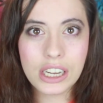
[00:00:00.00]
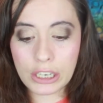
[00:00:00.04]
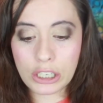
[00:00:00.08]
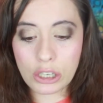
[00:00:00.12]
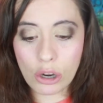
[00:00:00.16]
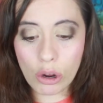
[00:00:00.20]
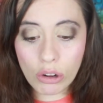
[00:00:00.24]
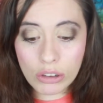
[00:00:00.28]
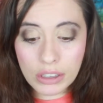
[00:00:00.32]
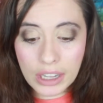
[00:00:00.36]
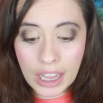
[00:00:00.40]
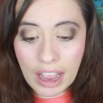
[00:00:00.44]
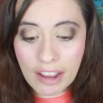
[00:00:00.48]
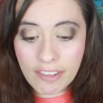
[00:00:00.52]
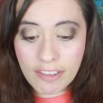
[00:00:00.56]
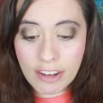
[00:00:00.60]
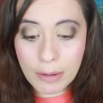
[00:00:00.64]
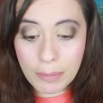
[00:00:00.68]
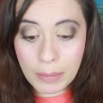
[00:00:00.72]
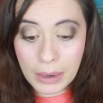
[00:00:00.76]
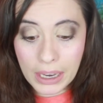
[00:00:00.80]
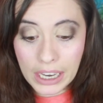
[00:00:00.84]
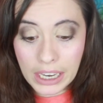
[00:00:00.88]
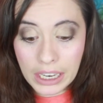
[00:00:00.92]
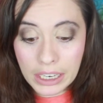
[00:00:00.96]
Don't laugh
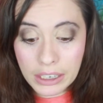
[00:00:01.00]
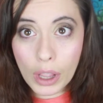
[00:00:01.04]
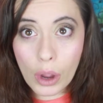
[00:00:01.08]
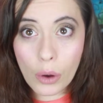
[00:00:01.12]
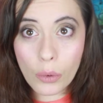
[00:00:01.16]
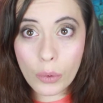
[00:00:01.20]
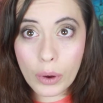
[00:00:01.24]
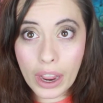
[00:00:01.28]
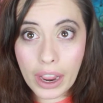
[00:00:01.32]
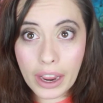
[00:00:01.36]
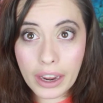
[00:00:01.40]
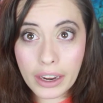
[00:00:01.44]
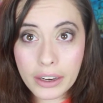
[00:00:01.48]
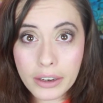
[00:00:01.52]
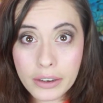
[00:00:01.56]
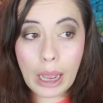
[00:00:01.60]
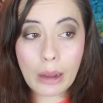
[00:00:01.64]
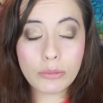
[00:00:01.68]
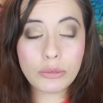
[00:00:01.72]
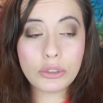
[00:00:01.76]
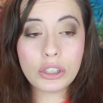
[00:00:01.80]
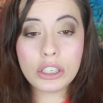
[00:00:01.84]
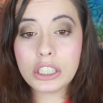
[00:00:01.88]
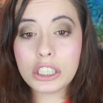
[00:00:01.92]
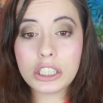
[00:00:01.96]
at me, okay?
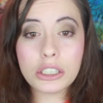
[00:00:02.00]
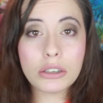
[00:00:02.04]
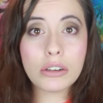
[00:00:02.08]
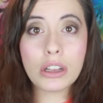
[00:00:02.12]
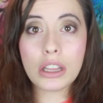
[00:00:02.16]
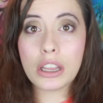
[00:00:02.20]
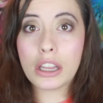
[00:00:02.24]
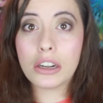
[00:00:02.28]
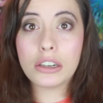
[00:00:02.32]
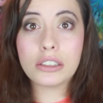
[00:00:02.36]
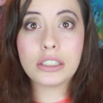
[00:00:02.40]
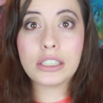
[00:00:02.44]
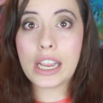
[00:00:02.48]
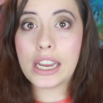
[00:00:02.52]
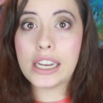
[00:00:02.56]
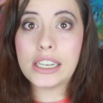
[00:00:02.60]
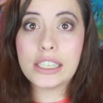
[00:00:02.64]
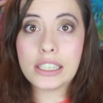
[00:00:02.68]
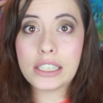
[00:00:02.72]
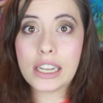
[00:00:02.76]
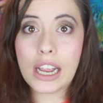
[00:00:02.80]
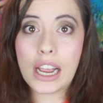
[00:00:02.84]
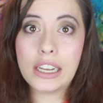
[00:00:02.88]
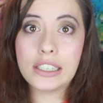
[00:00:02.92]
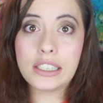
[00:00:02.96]
I'm just doing a little
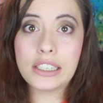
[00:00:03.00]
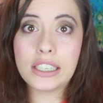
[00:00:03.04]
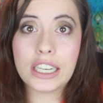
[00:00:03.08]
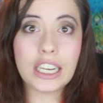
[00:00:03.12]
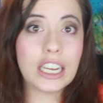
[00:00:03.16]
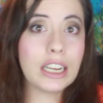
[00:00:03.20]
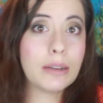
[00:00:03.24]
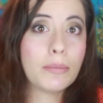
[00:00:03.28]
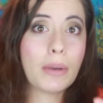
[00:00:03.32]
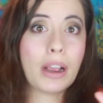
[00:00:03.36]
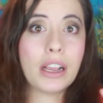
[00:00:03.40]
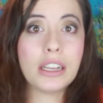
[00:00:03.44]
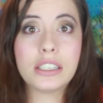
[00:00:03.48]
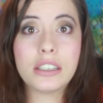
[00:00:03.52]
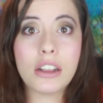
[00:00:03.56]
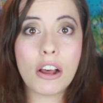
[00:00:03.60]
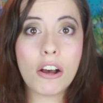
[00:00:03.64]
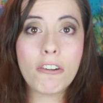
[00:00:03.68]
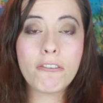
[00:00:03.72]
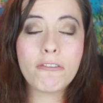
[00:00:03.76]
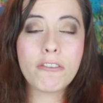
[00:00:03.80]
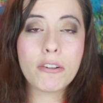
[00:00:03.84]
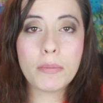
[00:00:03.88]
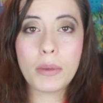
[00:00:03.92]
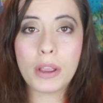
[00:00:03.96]
taste test to get
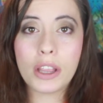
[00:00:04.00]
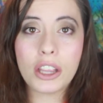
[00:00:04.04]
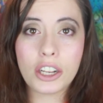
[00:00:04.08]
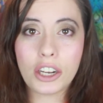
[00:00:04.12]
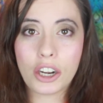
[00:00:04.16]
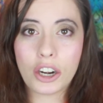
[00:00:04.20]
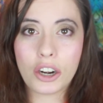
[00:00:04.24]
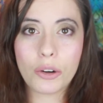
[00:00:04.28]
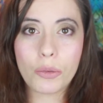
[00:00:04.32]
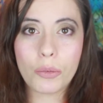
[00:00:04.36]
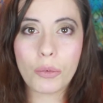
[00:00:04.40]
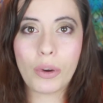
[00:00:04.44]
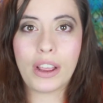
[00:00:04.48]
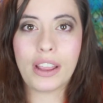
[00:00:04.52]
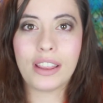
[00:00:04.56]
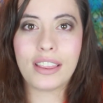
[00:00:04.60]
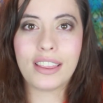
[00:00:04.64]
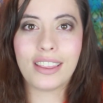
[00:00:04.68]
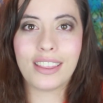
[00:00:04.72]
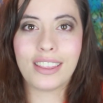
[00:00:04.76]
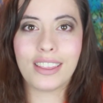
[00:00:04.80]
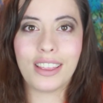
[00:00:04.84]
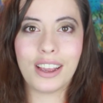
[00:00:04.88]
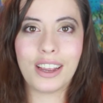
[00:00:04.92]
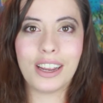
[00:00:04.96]
myself familiar with
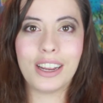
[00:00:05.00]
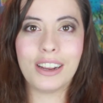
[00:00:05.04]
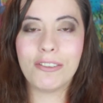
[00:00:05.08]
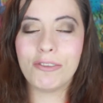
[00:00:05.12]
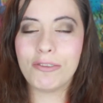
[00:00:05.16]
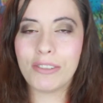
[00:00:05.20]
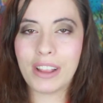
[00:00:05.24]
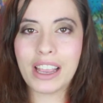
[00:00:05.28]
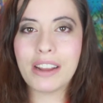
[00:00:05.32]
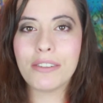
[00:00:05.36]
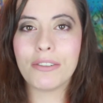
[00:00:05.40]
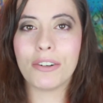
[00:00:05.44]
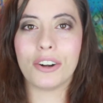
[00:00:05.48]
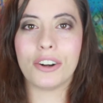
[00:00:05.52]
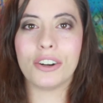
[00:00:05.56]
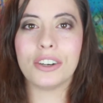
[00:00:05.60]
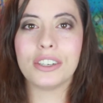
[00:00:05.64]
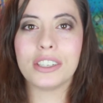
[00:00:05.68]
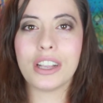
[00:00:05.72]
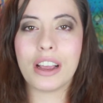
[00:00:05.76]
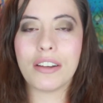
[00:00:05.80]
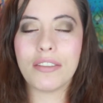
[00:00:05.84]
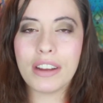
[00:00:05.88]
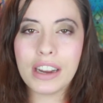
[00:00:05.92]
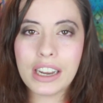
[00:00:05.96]
the
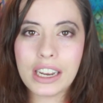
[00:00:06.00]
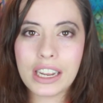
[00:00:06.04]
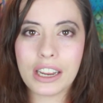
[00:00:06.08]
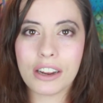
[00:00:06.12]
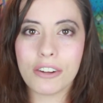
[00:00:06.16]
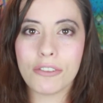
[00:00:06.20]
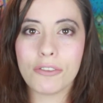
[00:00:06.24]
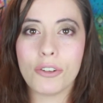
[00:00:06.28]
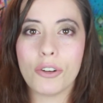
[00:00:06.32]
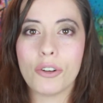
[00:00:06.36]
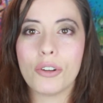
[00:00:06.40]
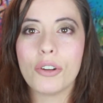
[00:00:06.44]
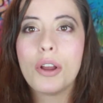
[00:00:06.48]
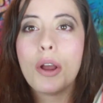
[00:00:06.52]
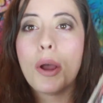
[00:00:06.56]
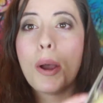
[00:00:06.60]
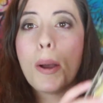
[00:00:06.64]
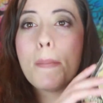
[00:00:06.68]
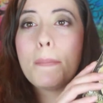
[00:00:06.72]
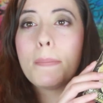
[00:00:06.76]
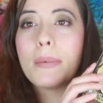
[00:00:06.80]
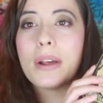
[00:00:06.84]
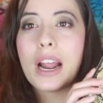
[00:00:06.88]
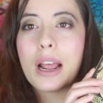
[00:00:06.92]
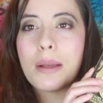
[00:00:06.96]
flavors of Indian Indian food.
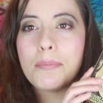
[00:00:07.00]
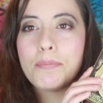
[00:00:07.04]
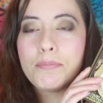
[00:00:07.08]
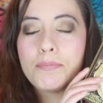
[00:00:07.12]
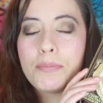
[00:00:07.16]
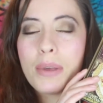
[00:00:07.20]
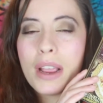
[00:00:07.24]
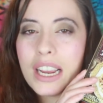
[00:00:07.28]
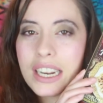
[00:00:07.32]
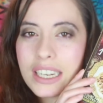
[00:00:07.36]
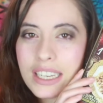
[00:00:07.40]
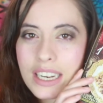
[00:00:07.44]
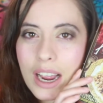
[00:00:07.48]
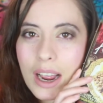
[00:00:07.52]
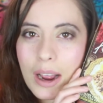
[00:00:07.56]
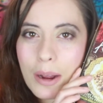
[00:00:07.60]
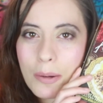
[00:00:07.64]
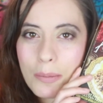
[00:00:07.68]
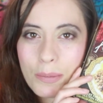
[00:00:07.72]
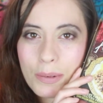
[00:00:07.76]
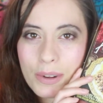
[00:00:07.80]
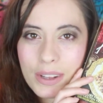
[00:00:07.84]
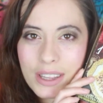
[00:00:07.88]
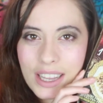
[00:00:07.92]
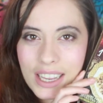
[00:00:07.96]
But I picked
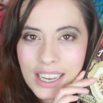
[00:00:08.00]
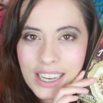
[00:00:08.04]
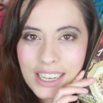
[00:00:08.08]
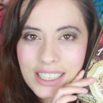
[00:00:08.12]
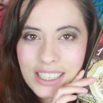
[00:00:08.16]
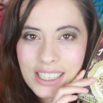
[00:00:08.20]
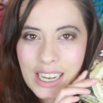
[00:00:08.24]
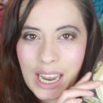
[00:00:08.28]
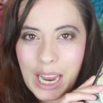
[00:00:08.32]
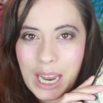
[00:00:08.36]
up this